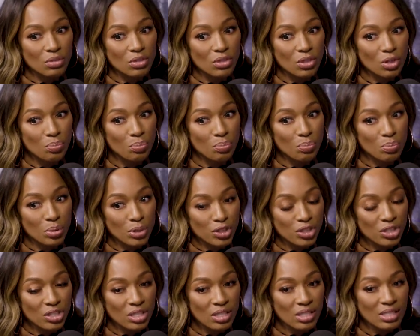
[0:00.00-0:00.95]
you know
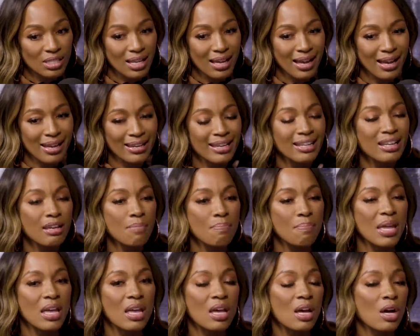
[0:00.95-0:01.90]
pushed to the side and it
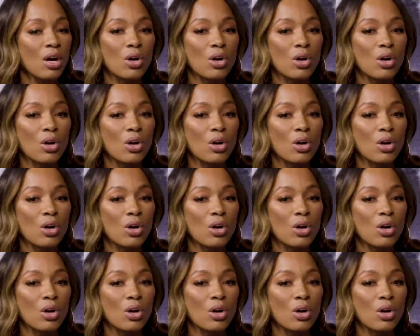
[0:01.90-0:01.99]
may